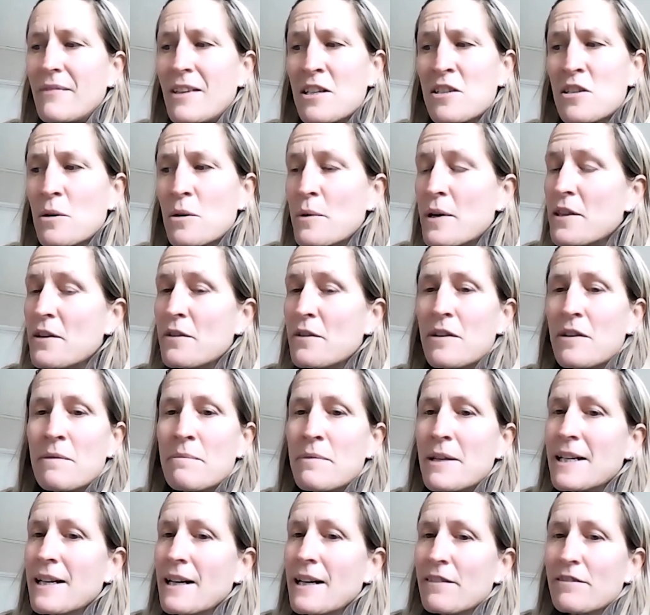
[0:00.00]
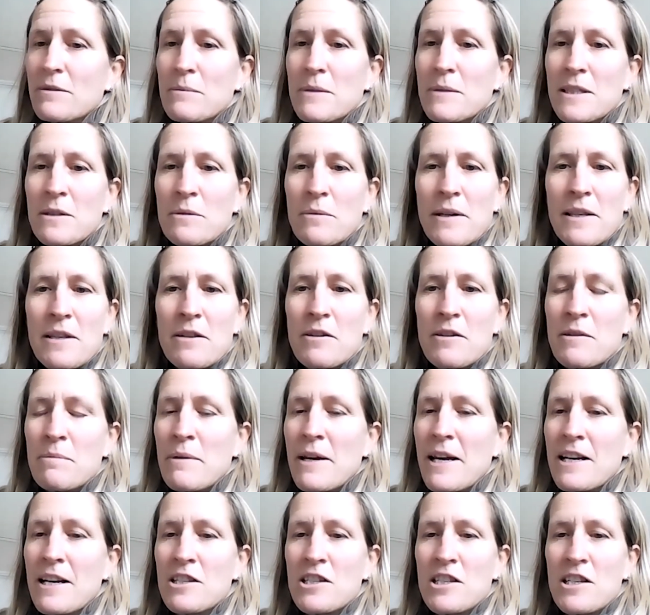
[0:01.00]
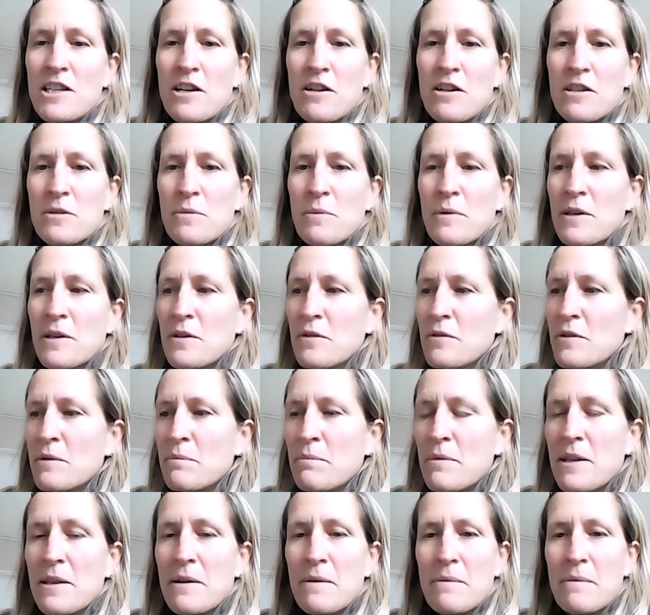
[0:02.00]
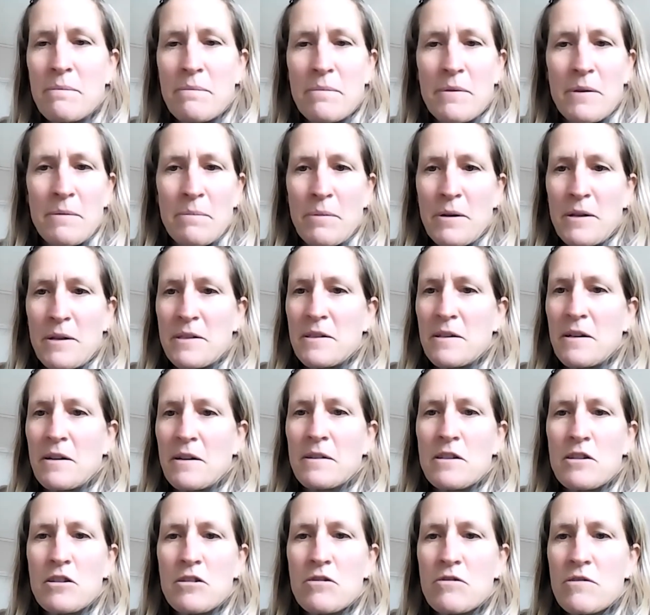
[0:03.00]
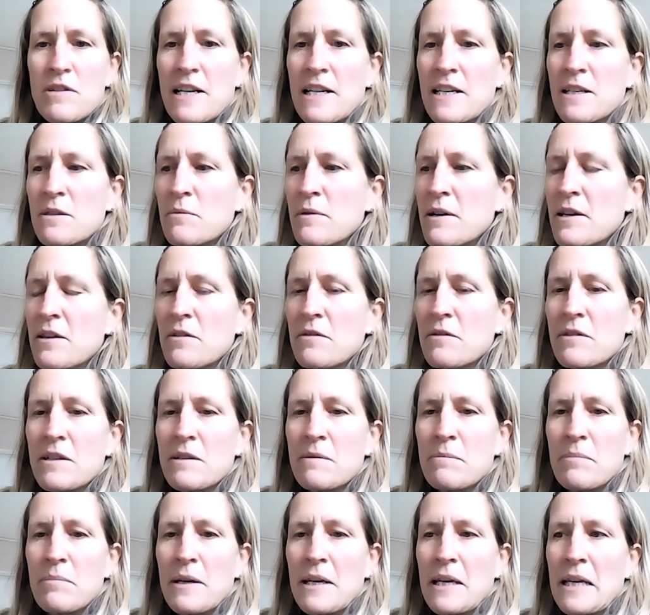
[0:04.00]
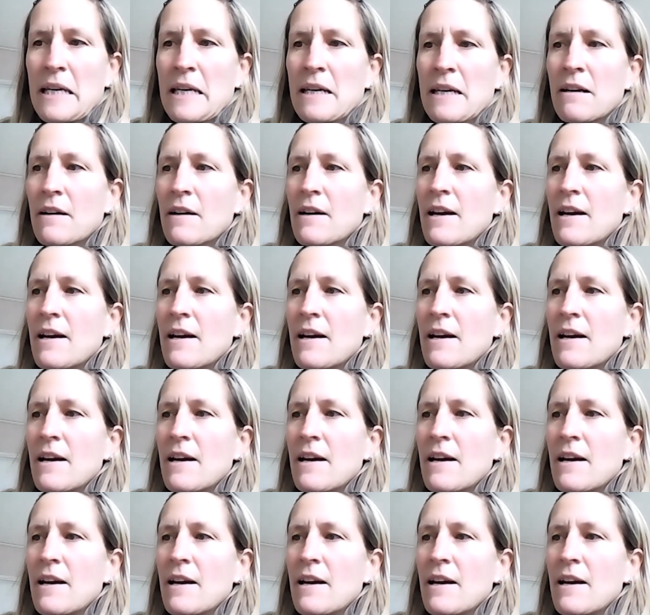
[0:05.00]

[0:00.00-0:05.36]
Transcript: So whether it be government, whether it be NGOs, whether it be the person on the street, whether it be